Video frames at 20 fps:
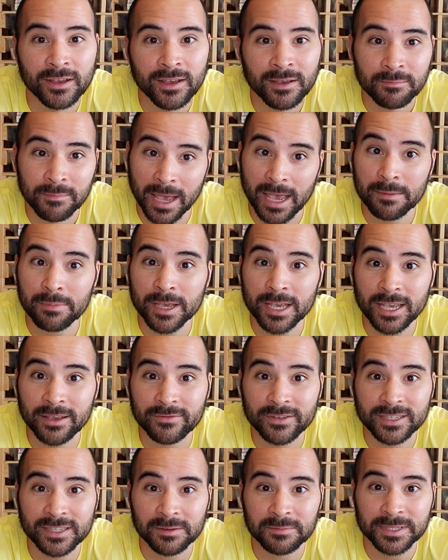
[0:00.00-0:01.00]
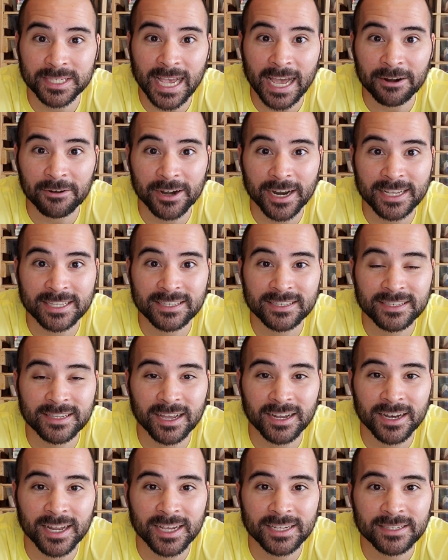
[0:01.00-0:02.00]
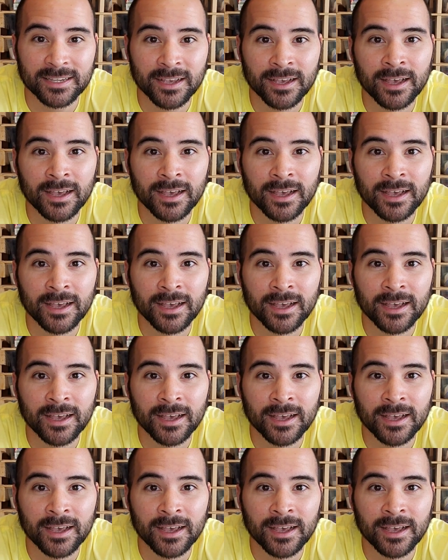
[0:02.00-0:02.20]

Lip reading: Maybe even some Saturdays and Sundays?